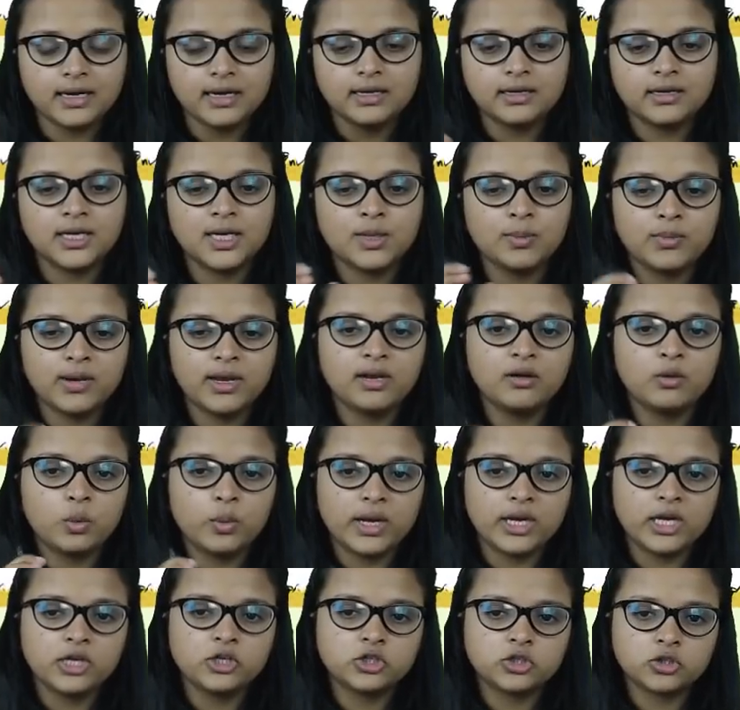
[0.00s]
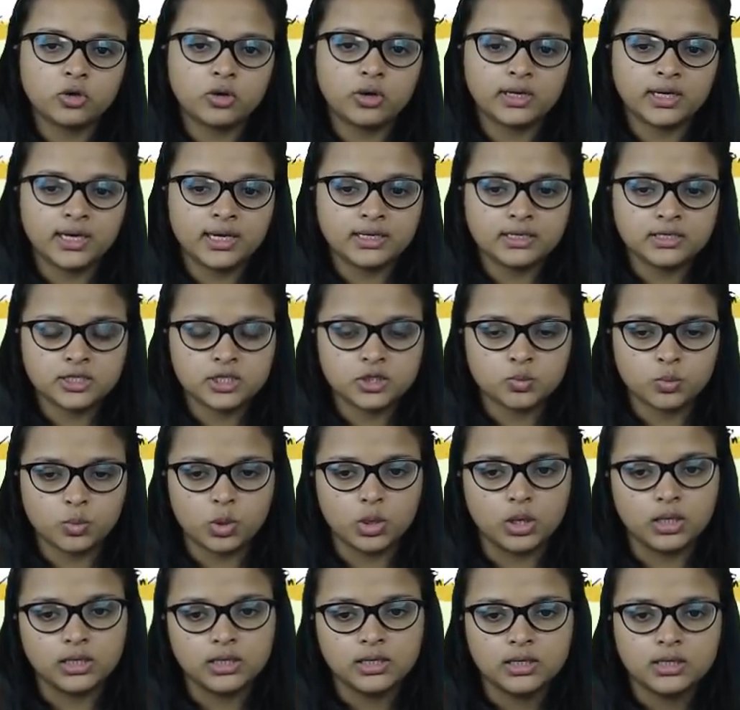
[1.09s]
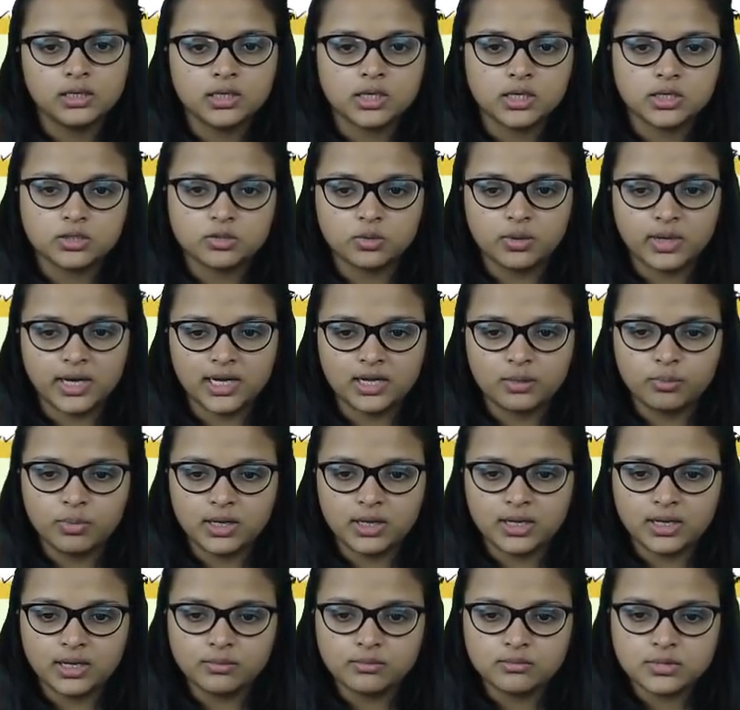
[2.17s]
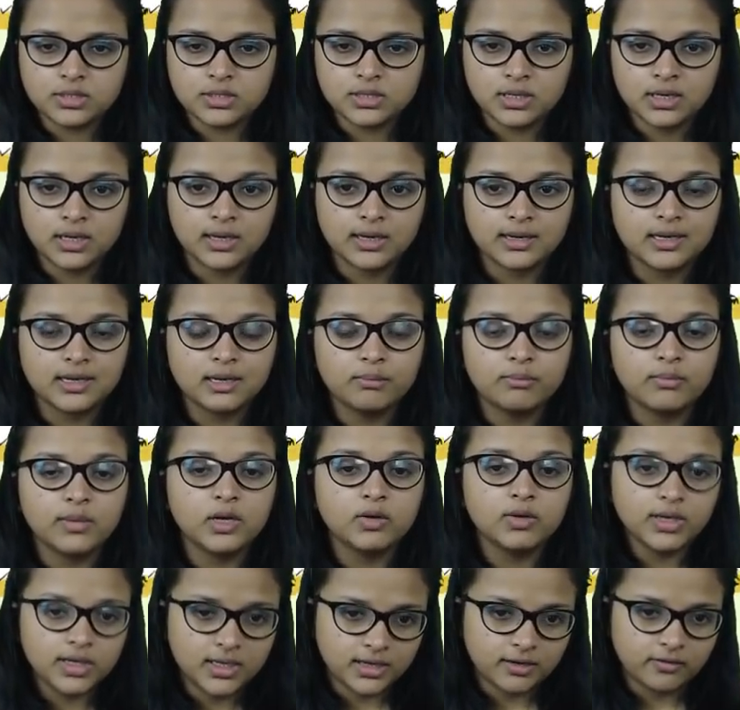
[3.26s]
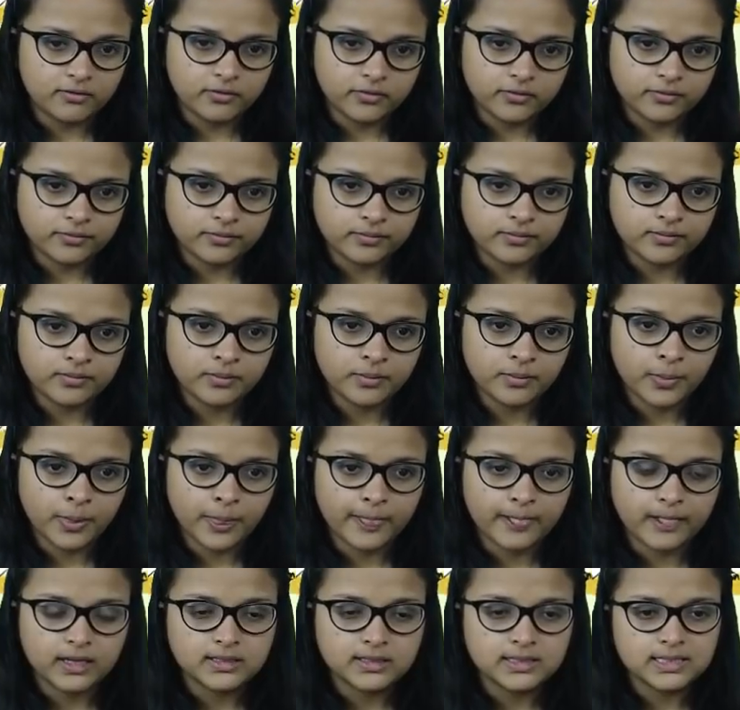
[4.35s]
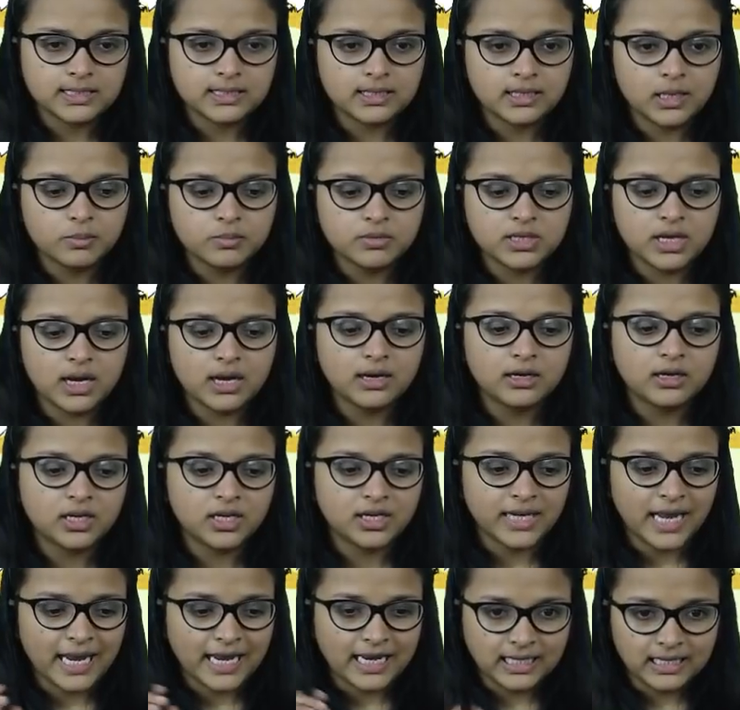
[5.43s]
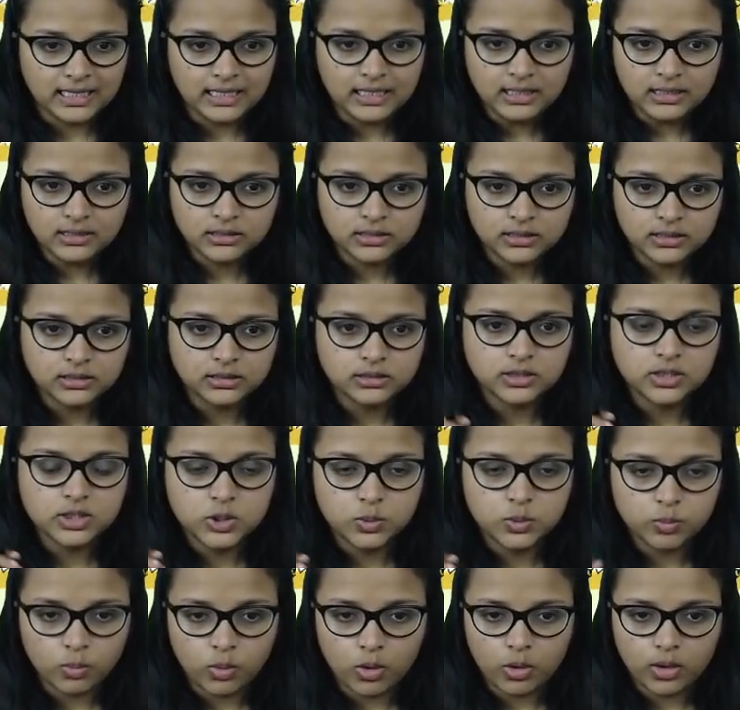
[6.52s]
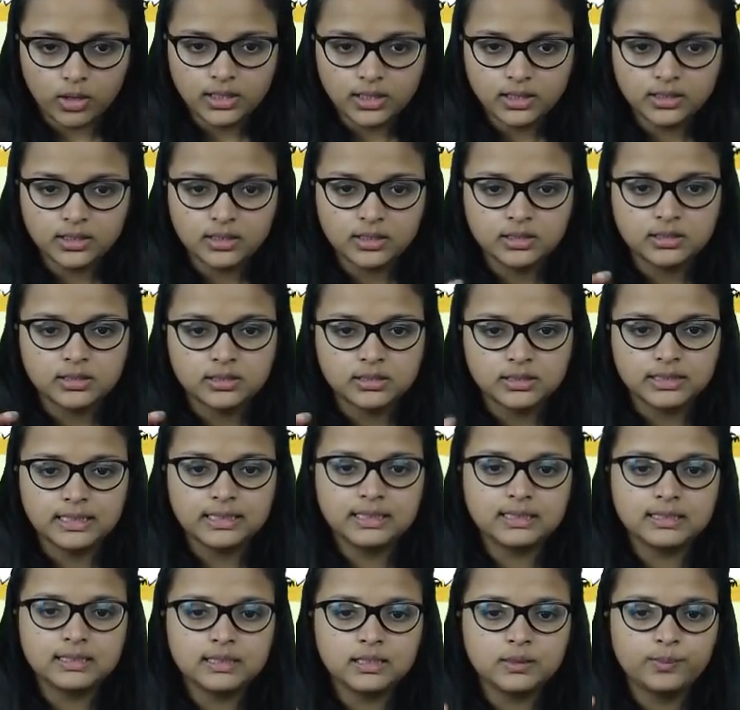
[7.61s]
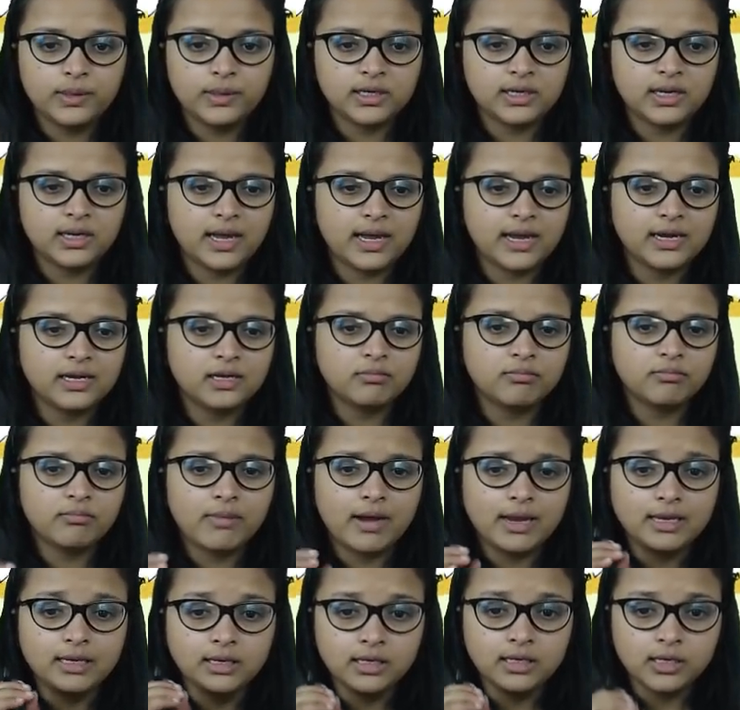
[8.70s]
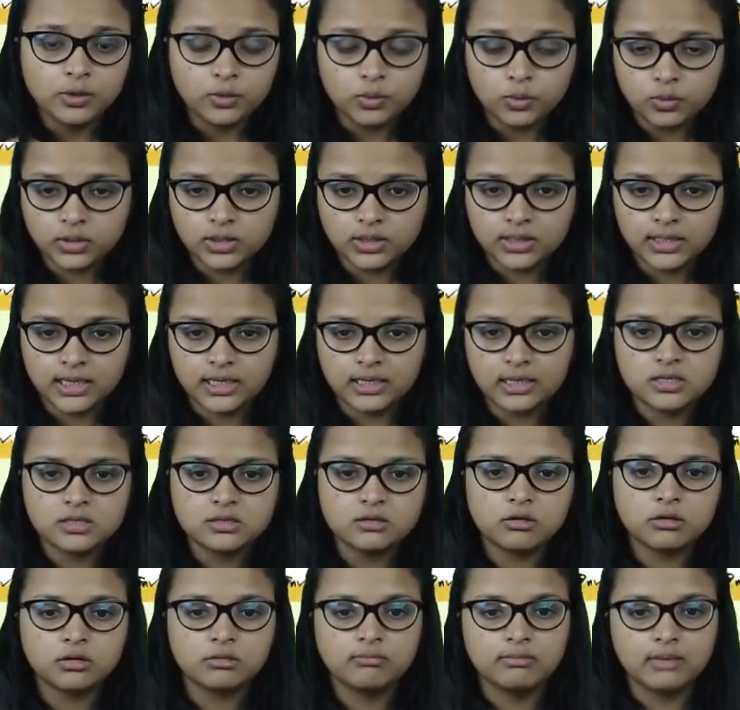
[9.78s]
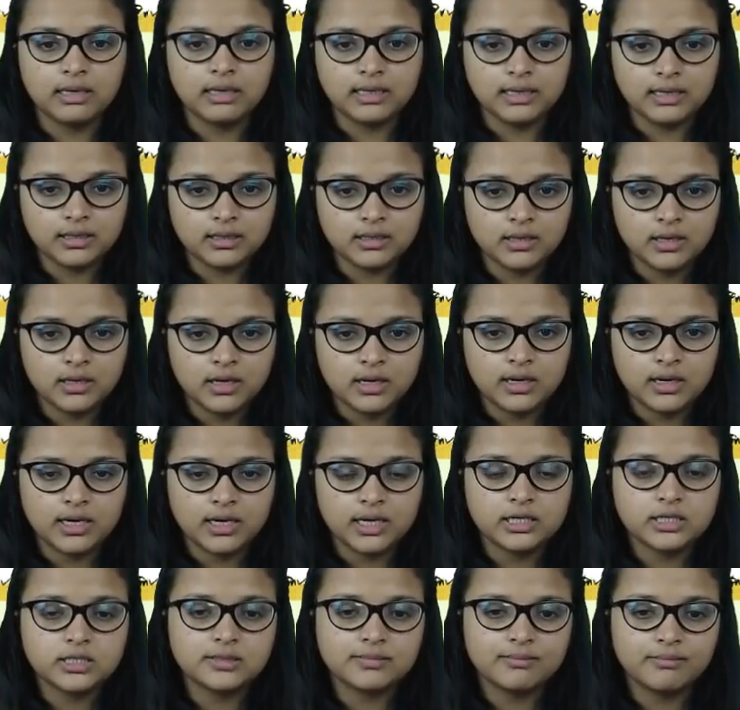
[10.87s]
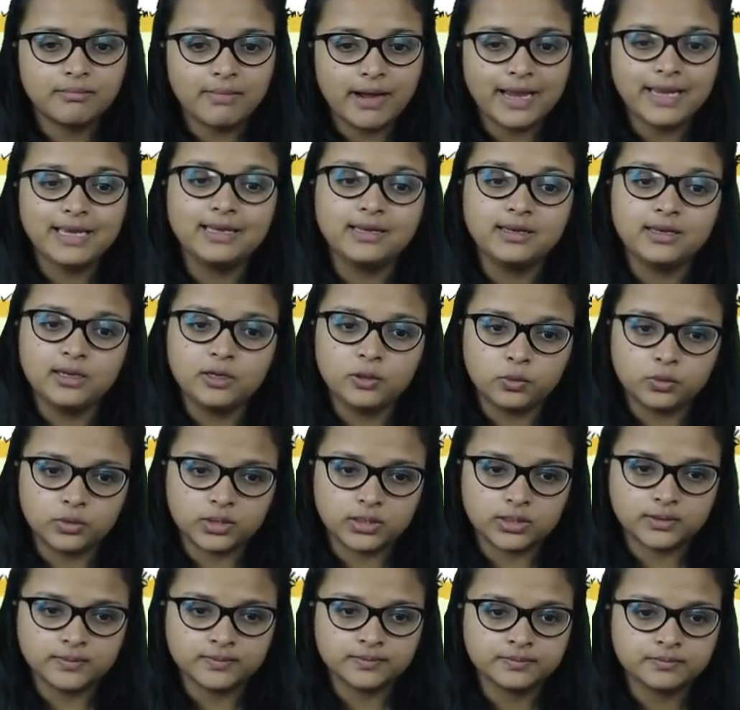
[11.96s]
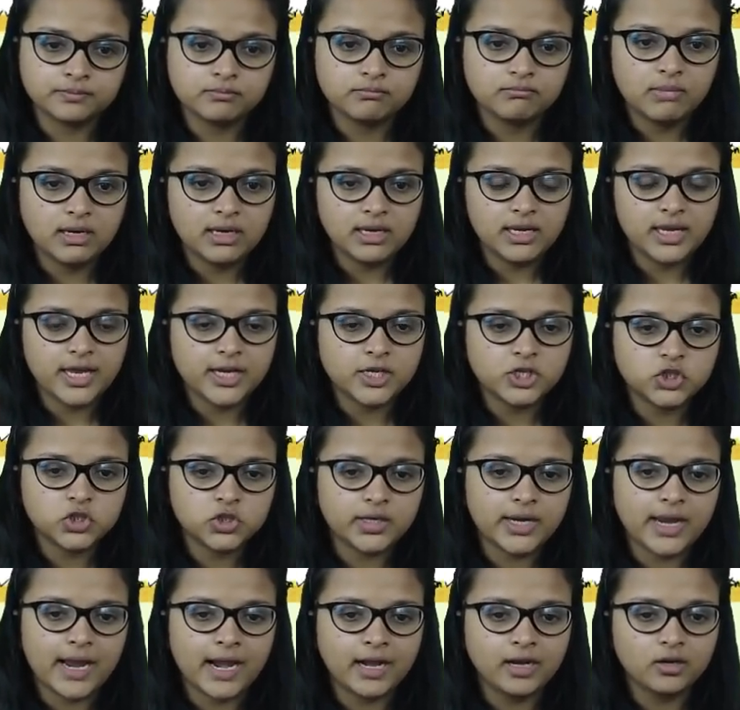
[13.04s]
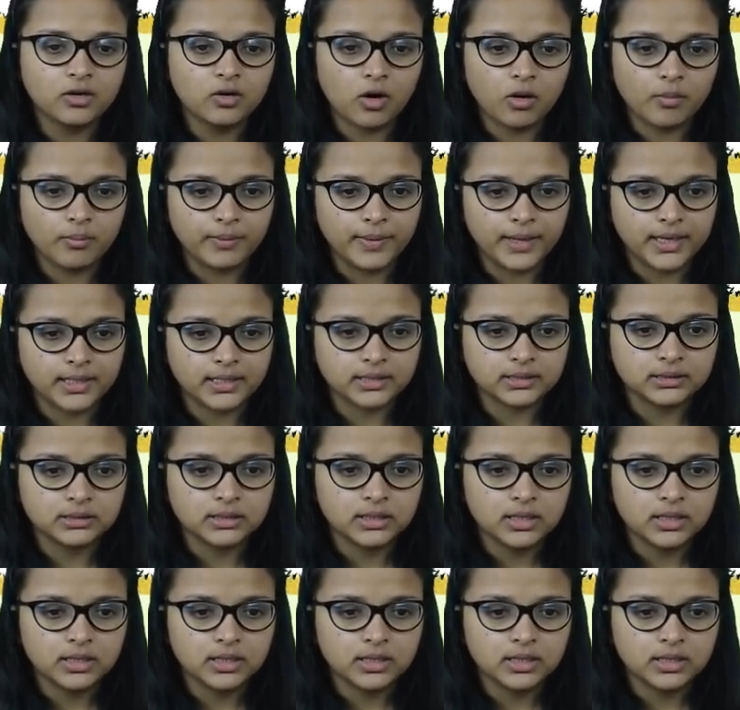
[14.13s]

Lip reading: it remained very short and small. So it becomes diminutive. Synonyms are tiny, small, little, petite, minute. It is not minute, it's minute, miniature and compact.